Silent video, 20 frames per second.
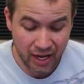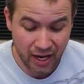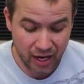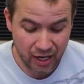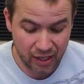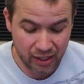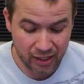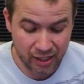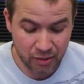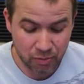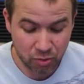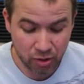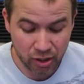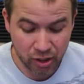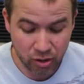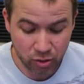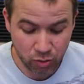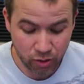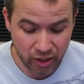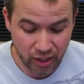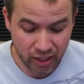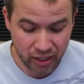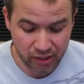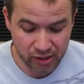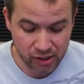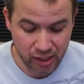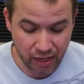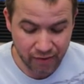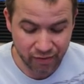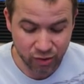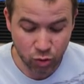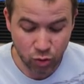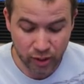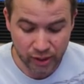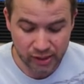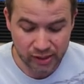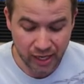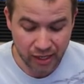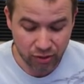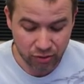and he did pretty good with it and it's kind of a
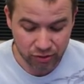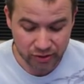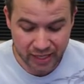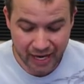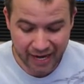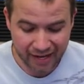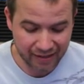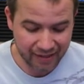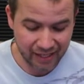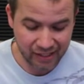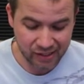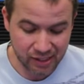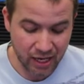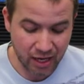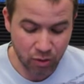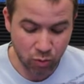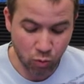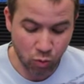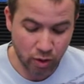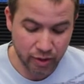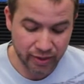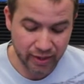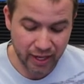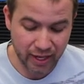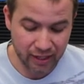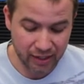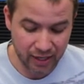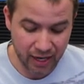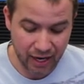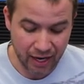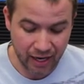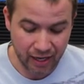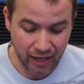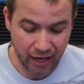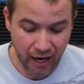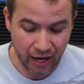quick cycle deck and kind of one that I,